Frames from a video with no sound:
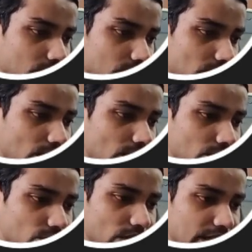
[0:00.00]
key
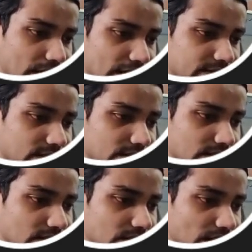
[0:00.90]
you can access
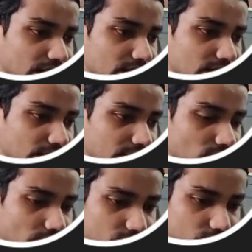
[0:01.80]
inside this
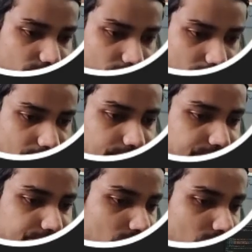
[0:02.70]
index.html, right?
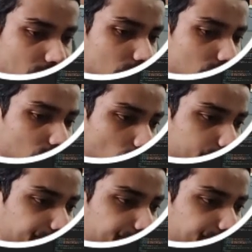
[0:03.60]
So